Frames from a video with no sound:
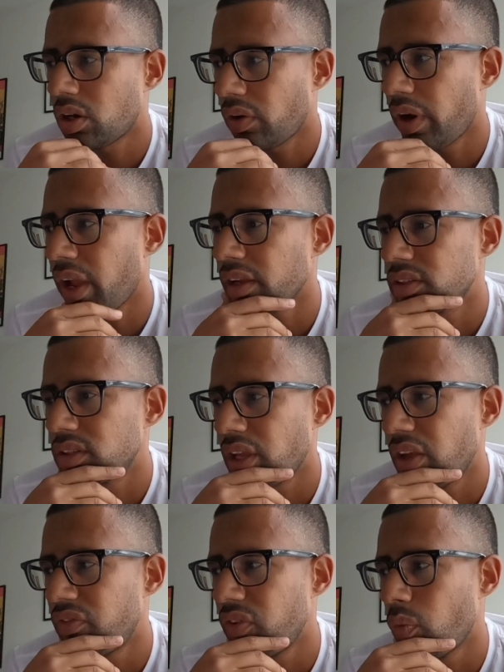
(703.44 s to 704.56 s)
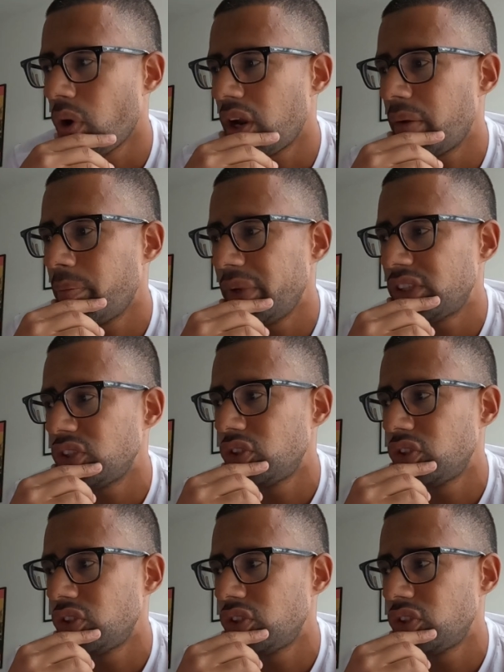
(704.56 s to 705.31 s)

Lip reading: Correct. If you wanted me to